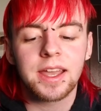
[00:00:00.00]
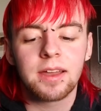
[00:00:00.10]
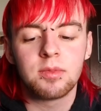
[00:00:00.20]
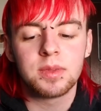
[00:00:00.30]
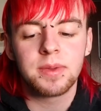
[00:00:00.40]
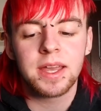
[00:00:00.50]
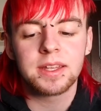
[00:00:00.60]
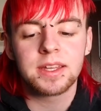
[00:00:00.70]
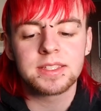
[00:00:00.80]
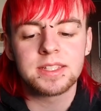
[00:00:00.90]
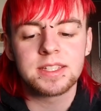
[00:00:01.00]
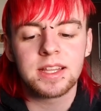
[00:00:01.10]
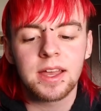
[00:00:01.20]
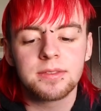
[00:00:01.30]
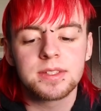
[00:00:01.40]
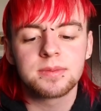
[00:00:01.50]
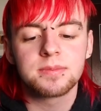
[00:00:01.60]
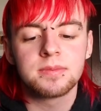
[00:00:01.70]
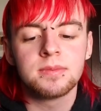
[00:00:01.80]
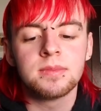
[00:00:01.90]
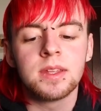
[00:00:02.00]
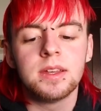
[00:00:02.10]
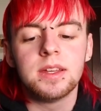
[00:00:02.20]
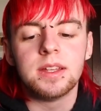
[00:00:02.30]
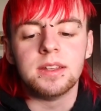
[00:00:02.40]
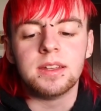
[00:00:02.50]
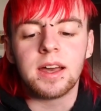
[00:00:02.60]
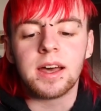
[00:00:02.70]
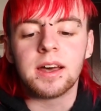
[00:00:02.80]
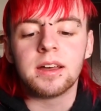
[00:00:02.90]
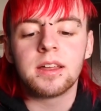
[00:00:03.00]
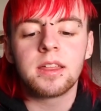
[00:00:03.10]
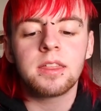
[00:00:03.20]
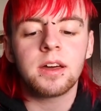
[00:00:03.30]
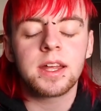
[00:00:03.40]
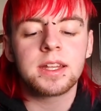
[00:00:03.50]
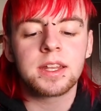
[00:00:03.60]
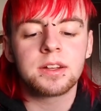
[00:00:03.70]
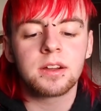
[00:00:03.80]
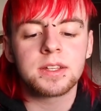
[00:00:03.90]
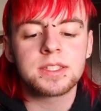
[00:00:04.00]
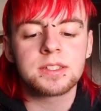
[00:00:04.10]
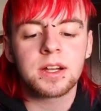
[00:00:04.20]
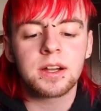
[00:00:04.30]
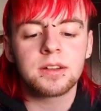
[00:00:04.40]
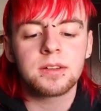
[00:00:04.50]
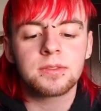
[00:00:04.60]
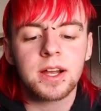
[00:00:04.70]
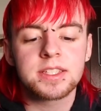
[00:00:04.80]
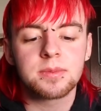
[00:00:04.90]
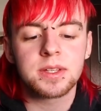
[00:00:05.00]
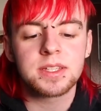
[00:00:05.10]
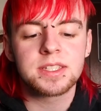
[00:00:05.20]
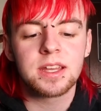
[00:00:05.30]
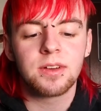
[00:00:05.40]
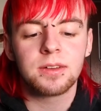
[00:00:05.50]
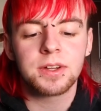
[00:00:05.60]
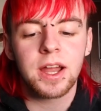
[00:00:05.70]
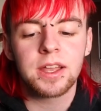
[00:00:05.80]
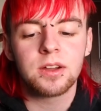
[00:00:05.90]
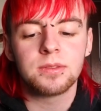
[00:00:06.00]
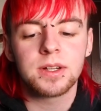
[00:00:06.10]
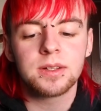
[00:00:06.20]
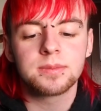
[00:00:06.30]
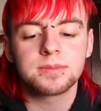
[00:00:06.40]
I haven't been panicking since he left. Nah, thought I'd get an early start, fry something to stave off your hangover.